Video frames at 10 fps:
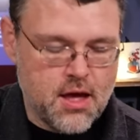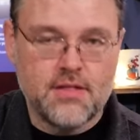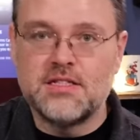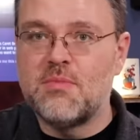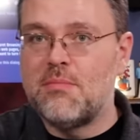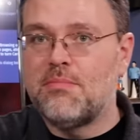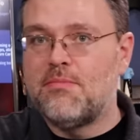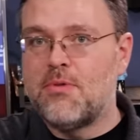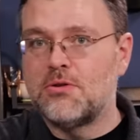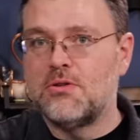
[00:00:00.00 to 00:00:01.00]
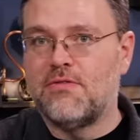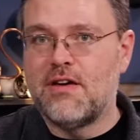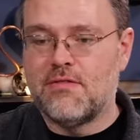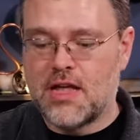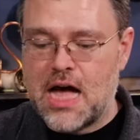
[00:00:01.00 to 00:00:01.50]
This is my personal
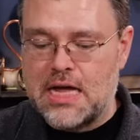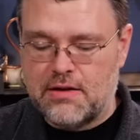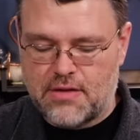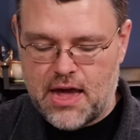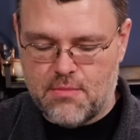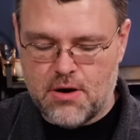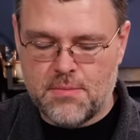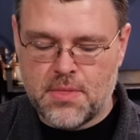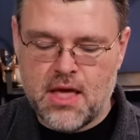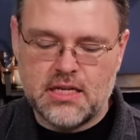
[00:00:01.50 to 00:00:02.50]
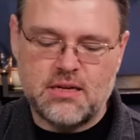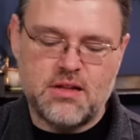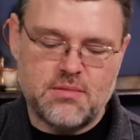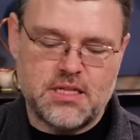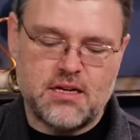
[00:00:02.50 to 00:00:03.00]
favorite kind of camera.
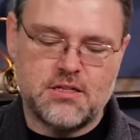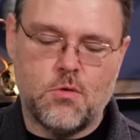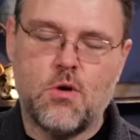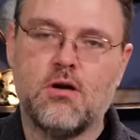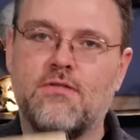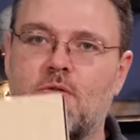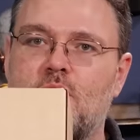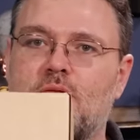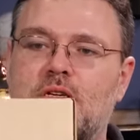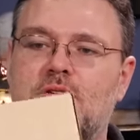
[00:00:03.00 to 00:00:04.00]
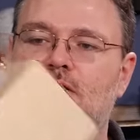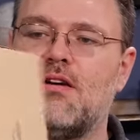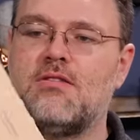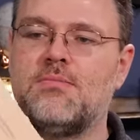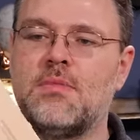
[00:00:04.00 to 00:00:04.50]
Sometimes that doesn't work for one reason or
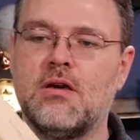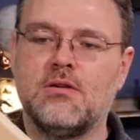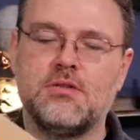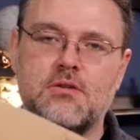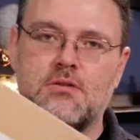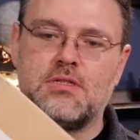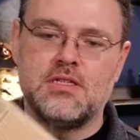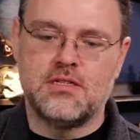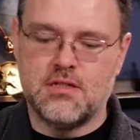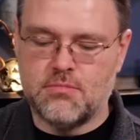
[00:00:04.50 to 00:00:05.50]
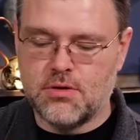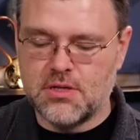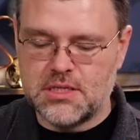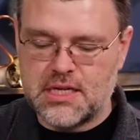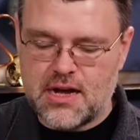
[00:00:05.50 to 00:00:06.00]
another. You can also use this, the
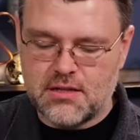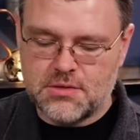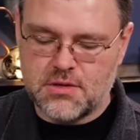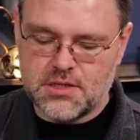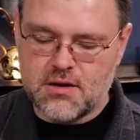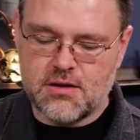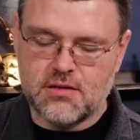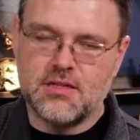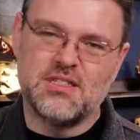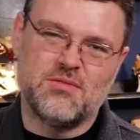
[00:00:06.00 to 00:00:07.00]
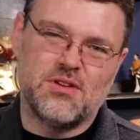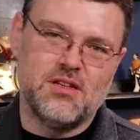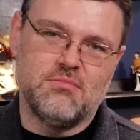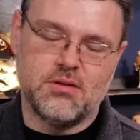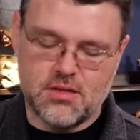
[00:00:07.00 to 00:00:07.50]
bullet style is what it's called. Not
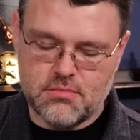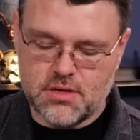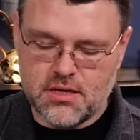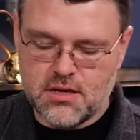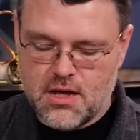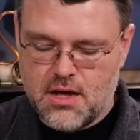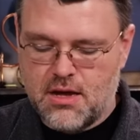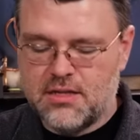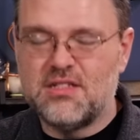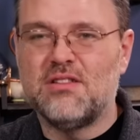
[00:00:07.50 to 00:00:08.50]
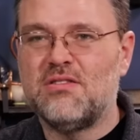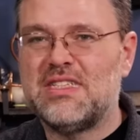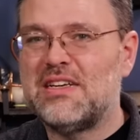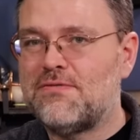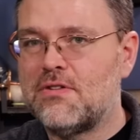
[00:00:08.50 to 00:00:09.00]
really a bullet, but it's a little
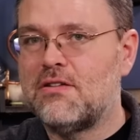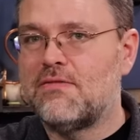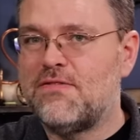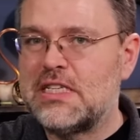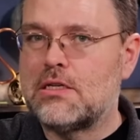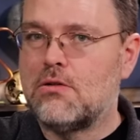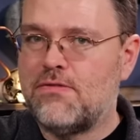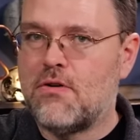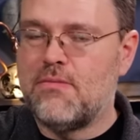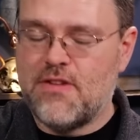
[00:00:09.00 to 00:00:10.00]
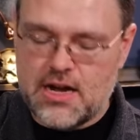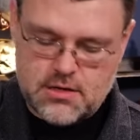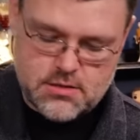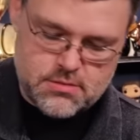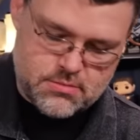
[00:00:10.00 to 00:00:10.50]
different physical form
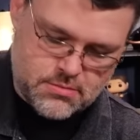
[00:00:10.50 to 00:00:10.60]
factor.